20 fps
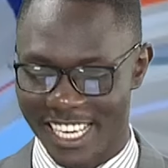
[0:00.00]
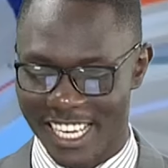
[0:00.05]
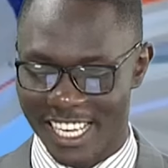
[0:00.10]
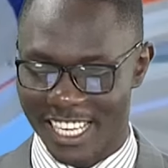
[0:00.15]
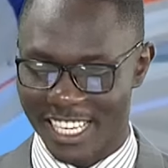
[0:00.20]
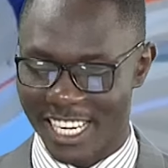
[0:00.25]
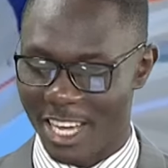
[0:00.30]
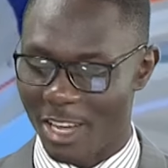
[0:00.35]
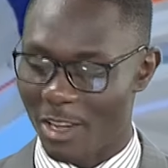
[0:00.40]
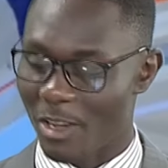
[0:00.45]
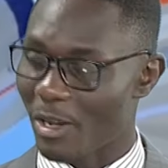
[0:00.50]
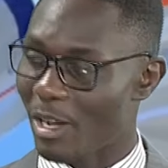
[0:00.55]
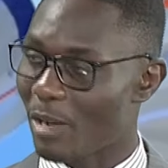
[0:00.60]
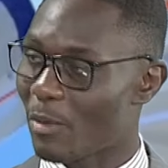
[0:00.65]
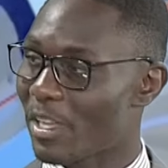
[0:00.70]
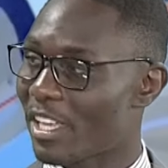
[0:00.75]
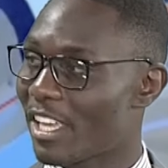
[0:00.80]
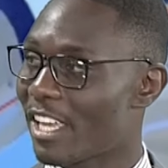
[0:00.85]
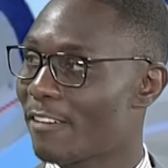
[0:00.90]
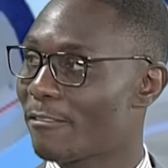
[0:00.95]
Now,
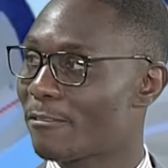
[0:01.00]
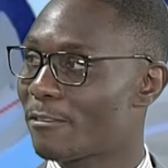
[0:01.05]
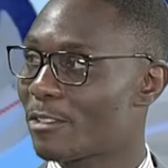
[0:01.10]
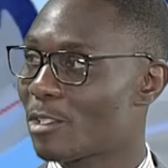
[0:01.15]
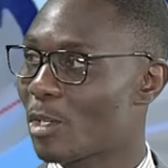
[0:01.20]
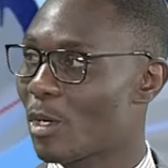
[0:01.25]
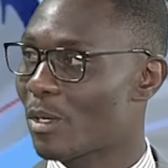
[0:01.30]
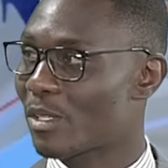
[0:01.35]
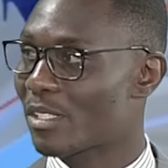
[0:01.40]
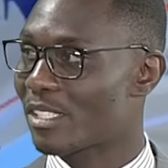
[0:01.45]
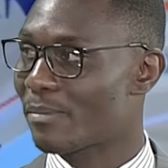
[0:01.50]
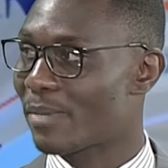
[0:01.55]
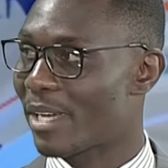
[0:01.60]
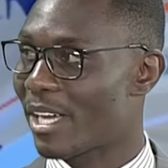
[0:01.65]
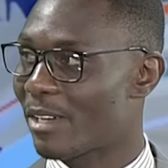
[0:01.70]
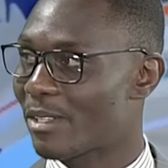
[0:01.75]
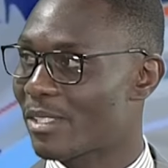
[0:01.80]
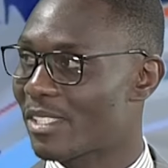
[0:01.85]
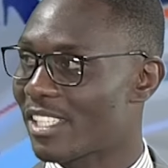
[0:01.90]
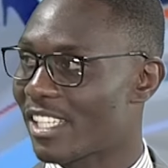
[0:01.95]
we have talked
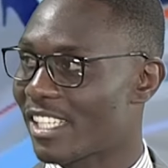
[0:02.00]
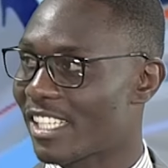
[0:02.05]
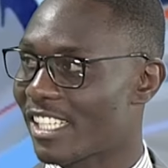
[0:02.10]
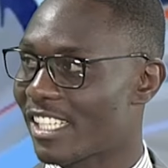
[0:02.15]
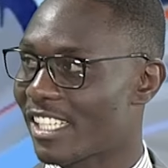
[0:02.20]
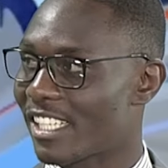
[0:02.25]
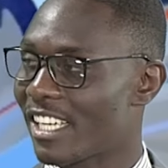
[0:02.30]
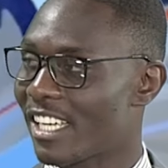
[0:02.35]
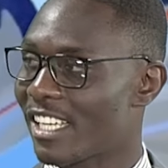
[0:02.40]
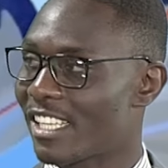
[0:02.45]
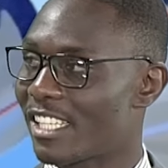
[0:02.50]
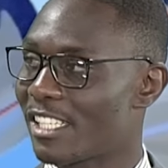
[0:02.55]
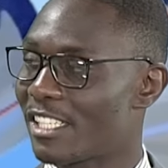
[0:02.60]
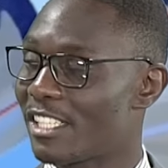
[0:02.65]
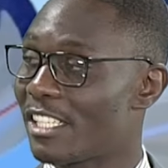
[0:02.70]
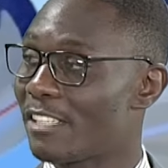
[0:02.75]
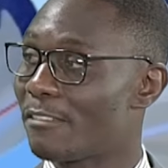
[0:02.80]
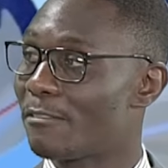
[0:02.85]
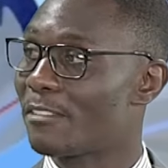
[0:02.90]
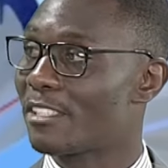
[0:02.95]
about the
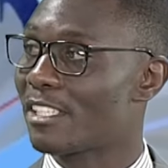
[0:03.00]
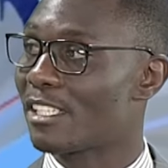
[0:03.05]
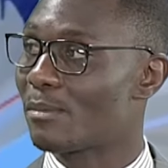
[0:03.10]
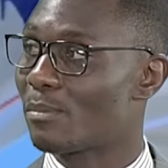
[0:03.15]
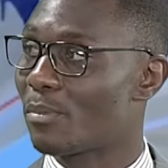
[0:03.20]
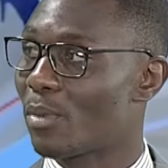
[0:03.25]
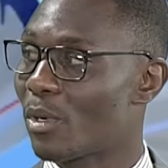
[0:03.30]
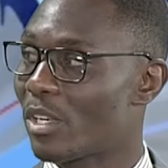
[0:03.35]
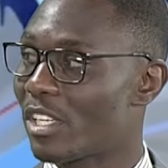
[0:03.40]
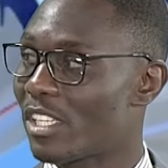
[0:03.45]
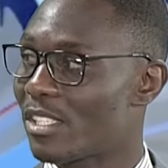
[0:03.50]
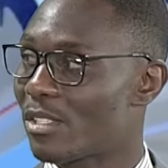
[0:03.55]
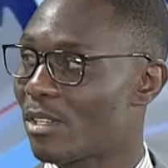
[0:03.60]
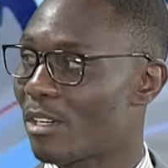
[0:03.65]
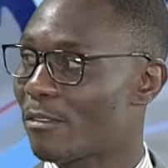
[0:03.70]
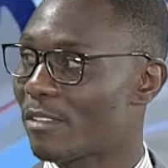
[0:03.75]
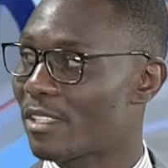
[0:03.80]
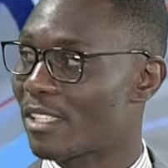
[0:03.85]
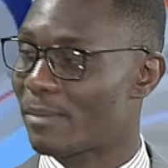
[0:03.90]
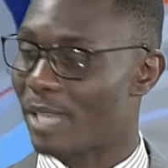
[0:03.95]
shift in policy
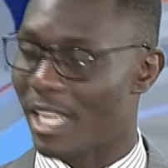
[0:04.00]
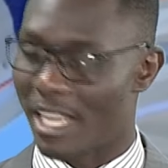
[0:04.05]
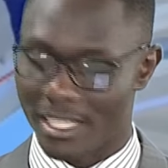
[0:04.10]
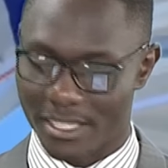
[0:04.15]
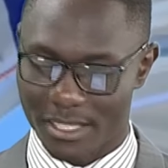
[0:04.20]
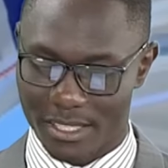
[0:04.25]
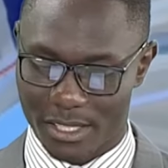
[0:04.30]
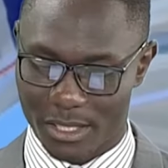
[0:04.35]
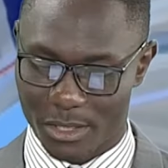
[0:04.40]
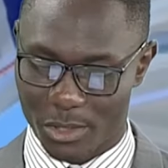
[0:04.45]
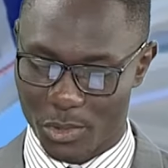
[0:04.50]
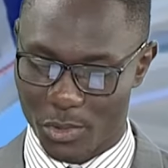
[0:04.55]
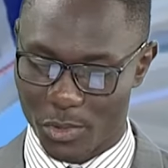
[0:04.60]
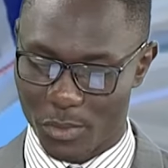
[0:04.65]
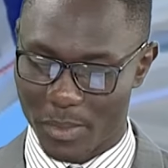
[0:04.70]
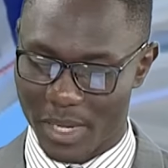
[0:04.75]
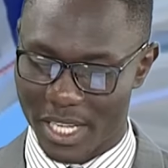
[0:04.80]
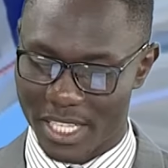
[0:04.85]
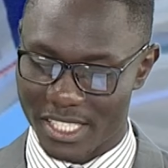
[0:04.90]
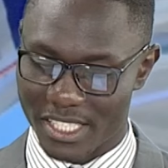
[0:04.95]
over the last 2
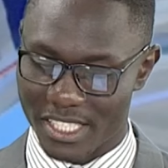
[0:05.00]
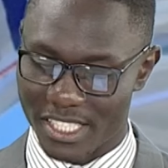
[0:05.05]
months.